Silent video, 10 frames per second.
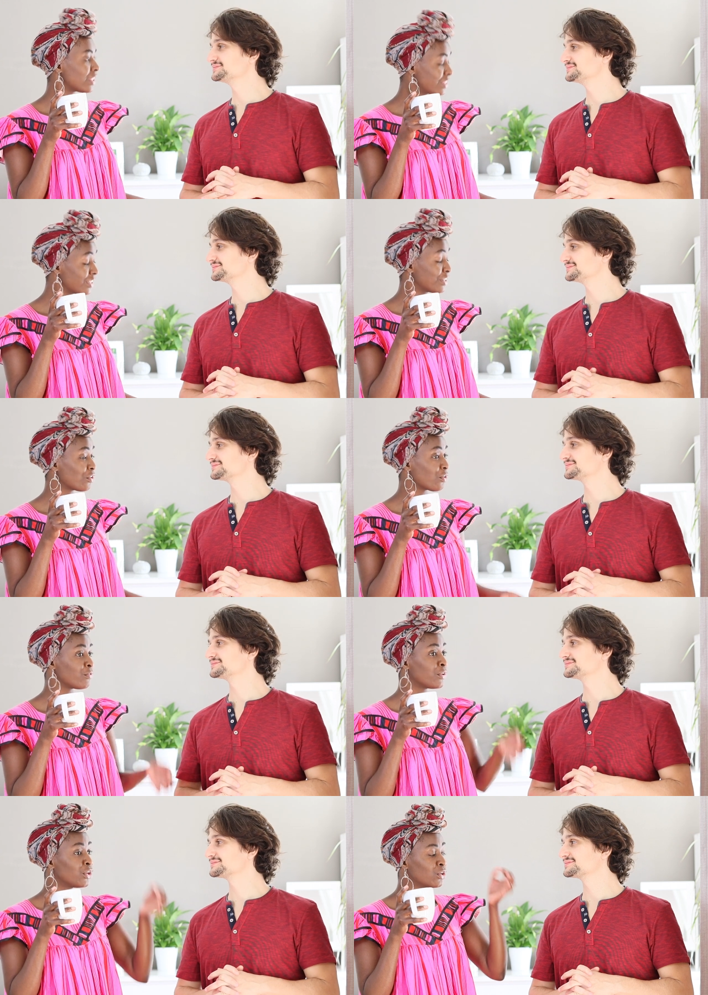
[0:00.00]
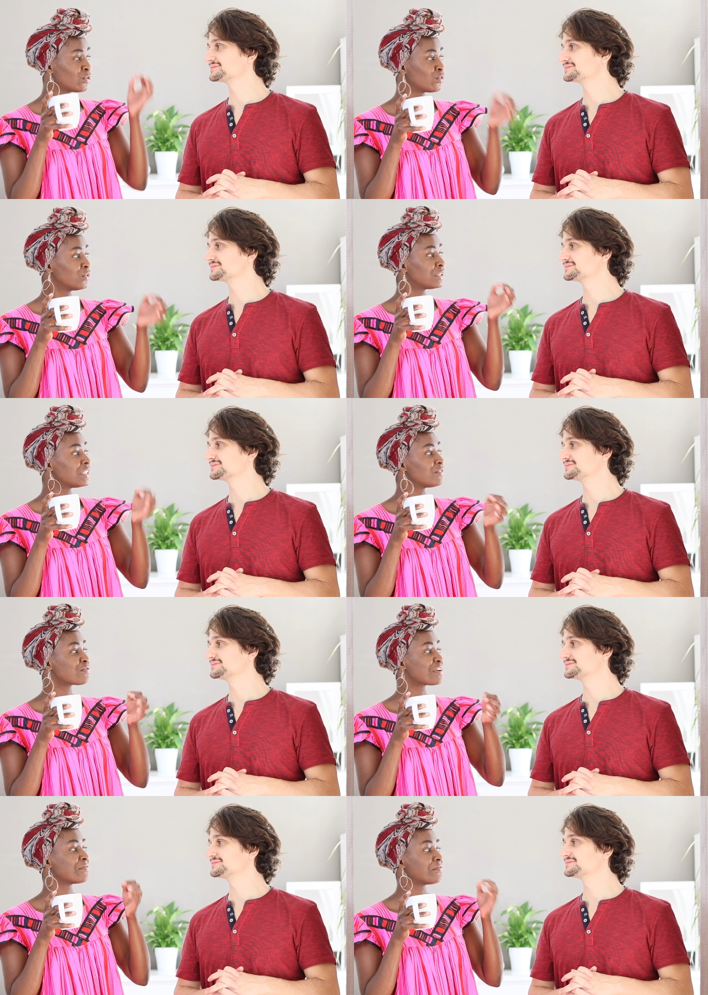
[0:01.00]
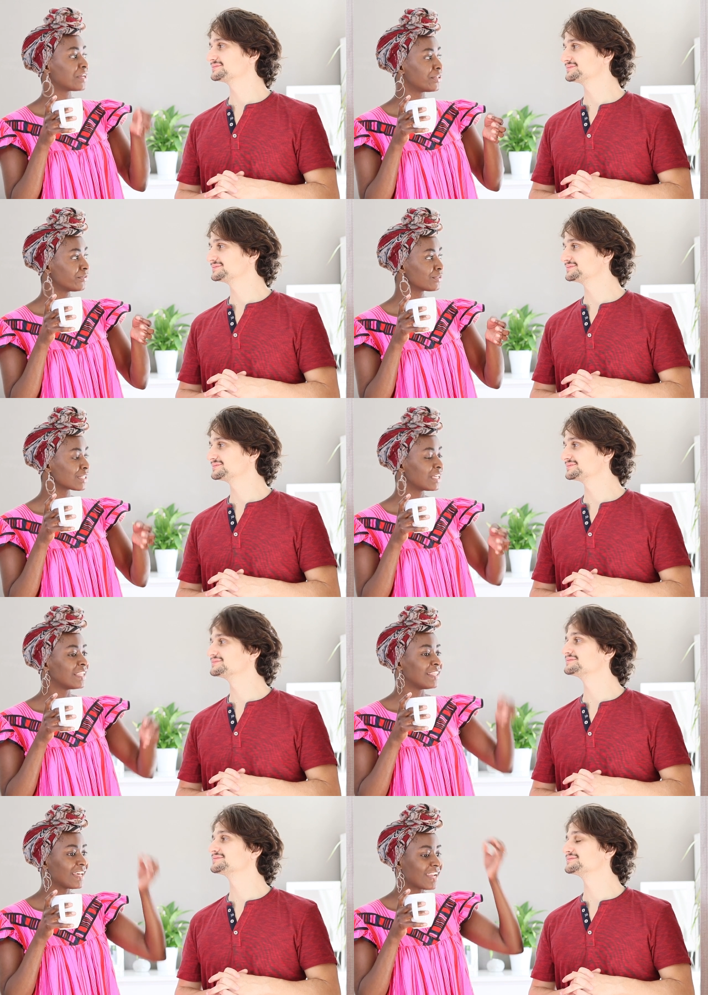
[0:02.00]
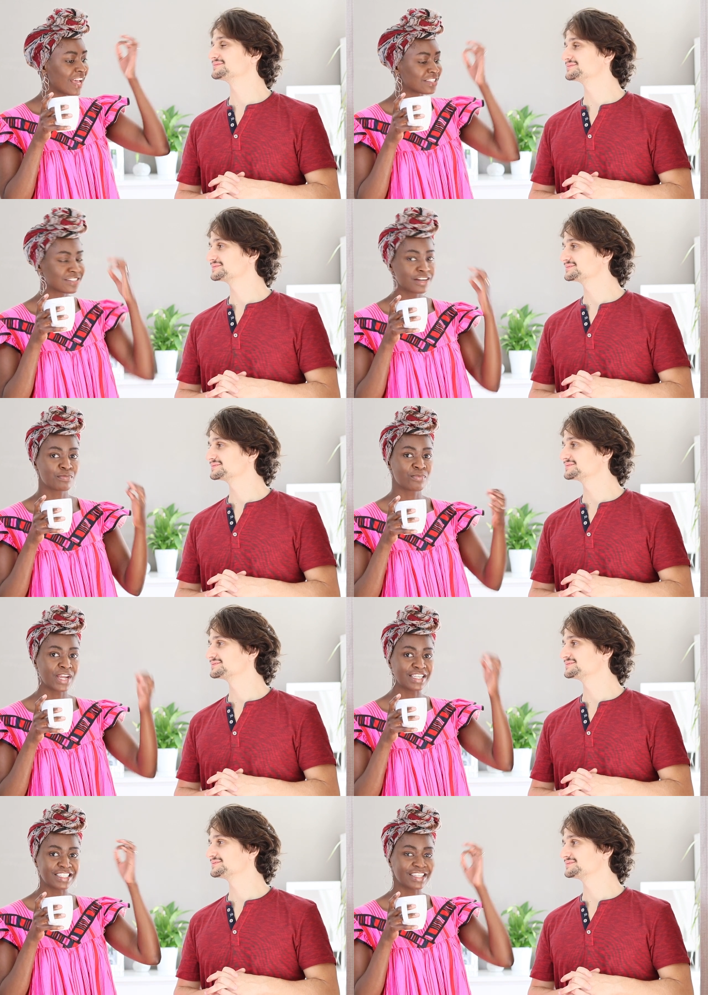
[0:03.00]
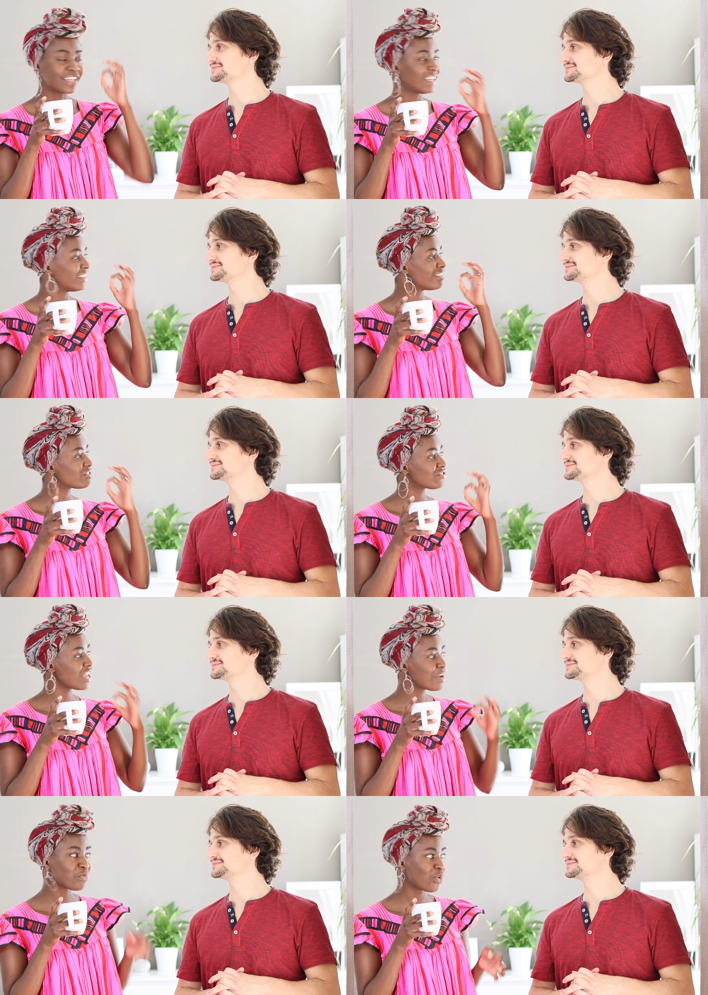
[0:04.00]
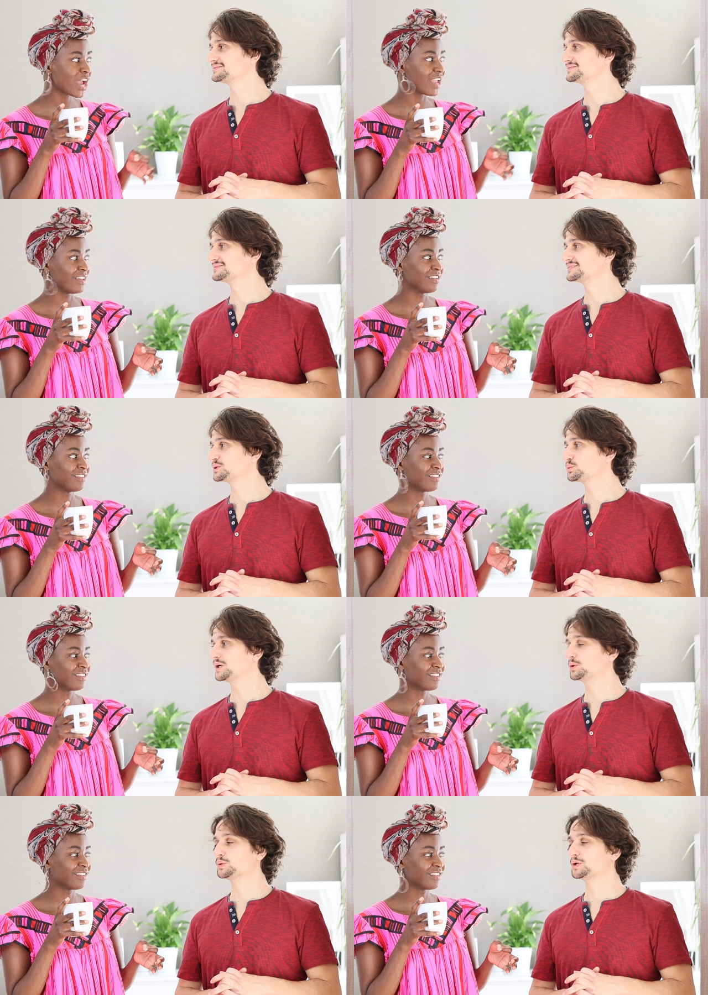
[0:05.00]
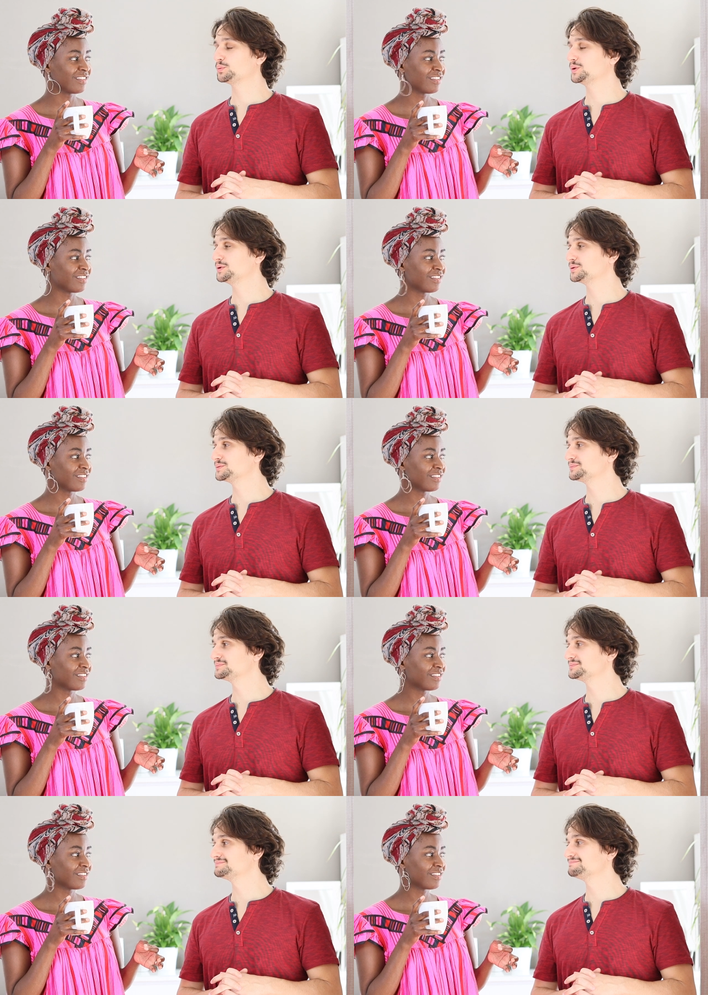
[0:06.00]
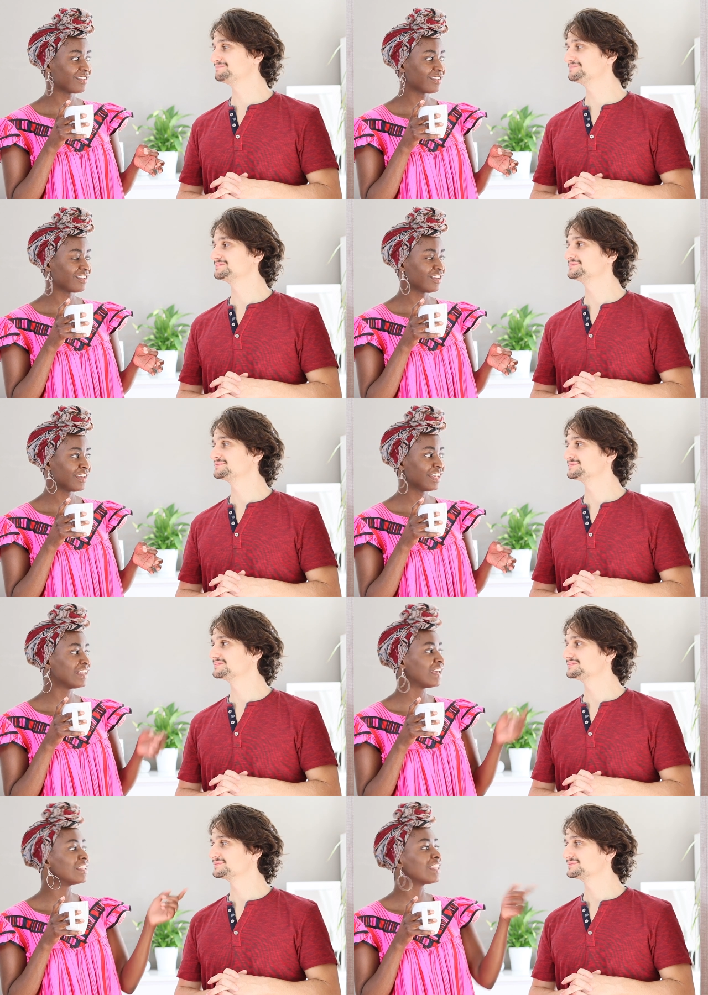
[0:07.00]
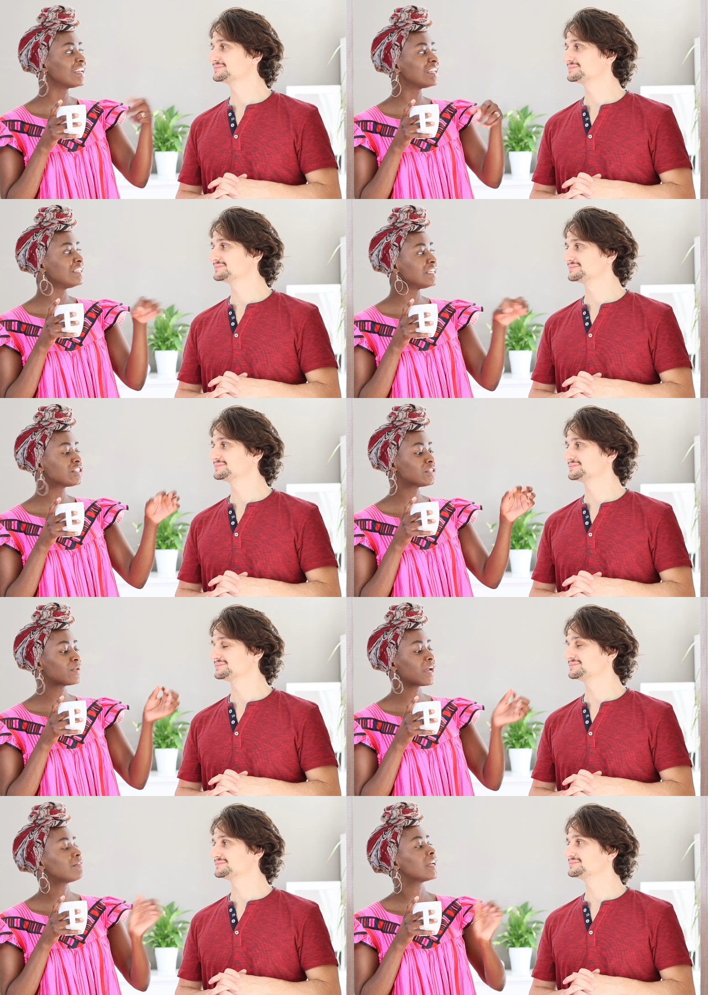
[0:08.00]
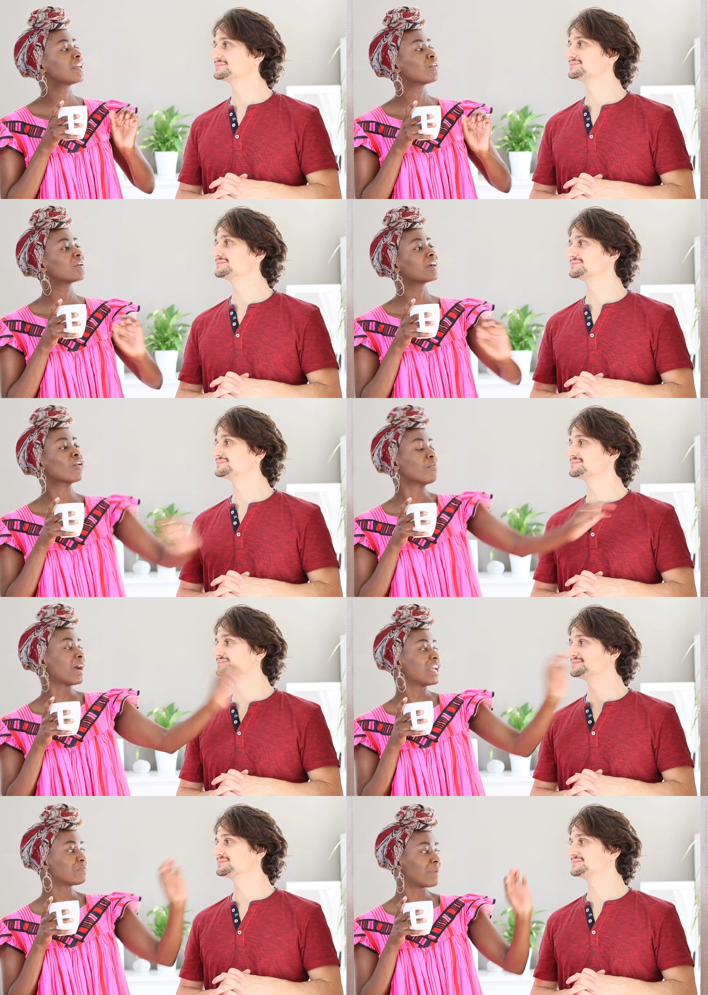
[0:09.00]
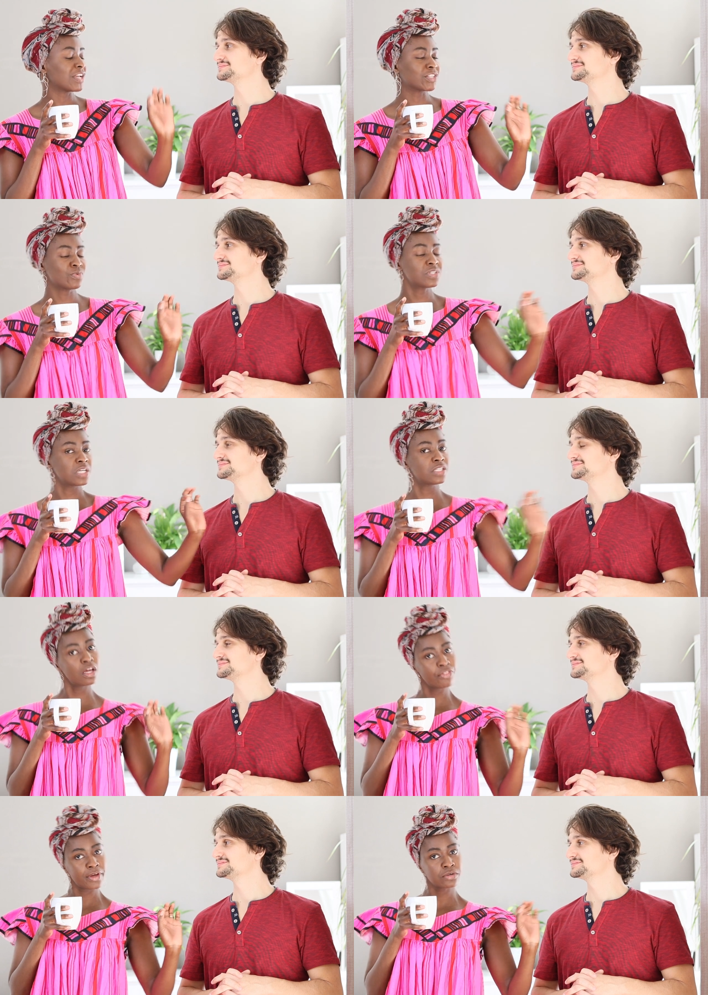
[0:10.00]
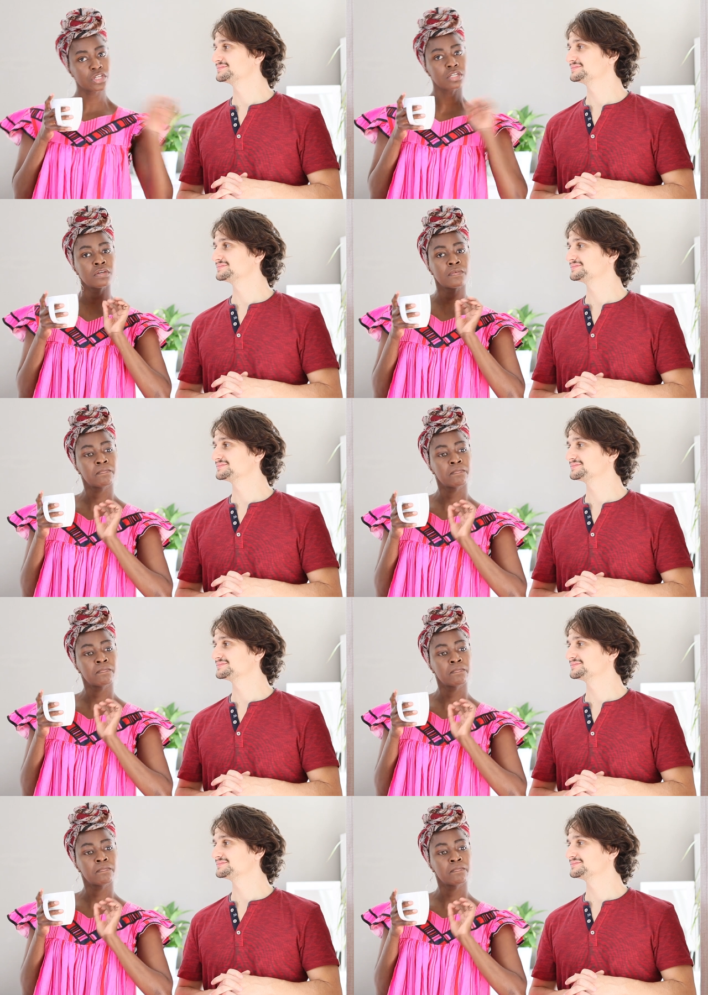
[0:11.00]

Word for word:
Speaker 1: You're thinking of two different venues that are celebrating in the same way.
Speaker 2: Wow! Wow! Wow! And,
Speaker 1: and that in Italy we have like combined budget. We say 10,000,